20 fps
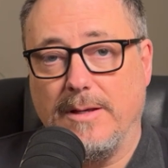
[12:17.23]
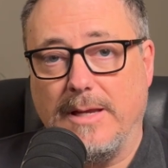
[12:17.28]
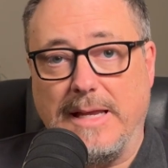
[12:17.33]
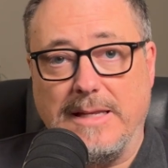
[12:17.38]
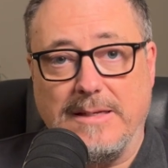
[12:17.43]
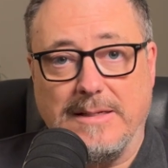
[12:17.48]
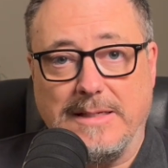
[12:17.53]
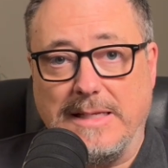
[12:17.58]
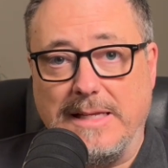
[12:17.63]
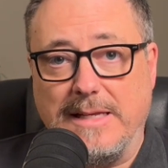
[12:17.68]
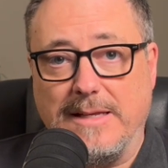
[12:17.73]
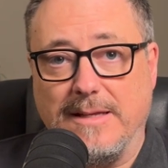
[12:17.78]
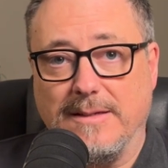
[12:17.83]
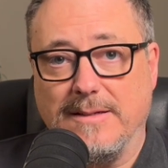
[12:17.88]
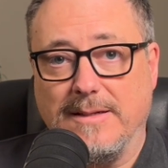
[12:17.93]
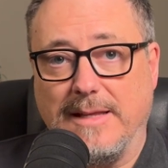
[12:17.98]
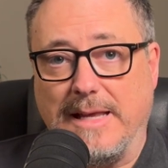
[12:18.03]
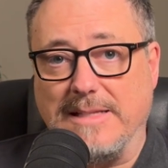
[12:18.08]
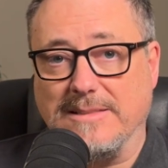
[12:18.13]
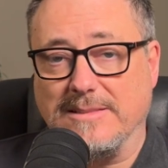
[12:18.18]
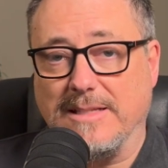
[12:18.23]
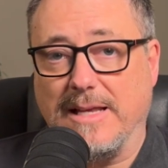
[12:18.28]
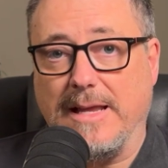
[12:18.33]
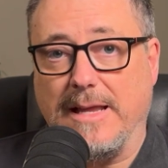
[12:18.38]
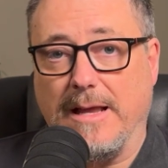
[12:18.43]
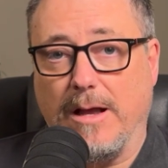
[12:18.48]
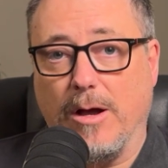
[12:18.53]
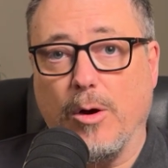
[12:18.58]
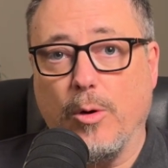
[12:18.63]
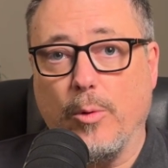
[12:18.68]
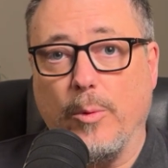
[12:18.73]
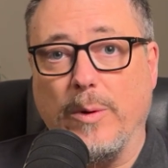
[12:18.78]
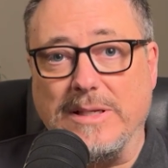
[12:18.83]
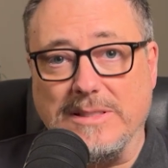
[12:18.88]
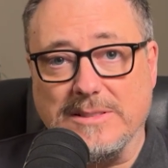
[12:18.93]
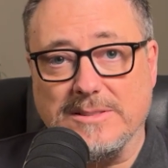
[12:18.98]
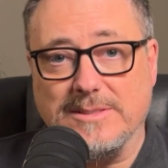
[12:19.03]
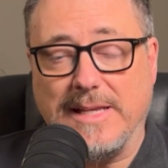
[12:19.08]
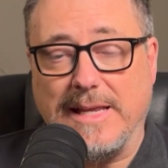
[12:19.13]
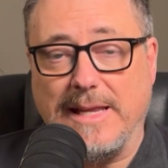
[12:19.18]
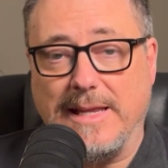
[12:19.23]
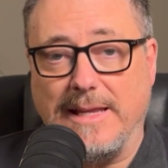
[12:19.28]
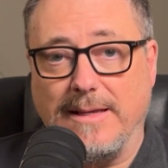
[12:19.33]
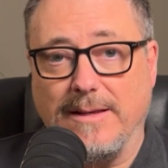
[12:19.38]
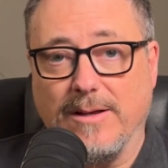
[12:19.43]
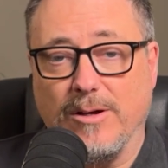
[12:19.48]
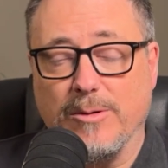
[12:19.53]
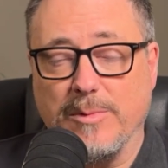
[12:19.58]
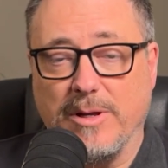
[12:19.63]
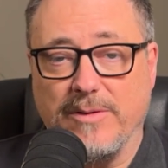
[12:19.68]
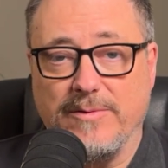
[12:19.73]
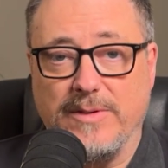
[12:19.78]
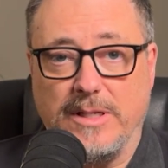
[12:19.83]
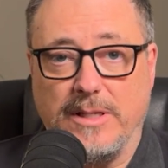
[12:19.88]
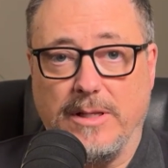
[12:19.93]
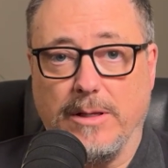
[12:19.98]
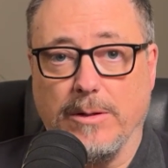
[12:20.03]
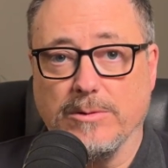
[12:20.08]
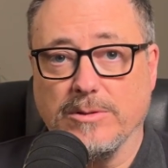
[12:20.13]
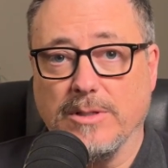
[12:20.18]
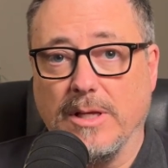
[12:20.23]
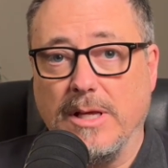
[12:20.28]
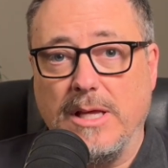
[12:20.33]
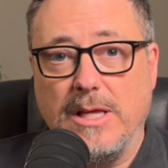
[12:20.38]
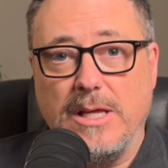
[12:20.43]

And again, as I always say on my videos,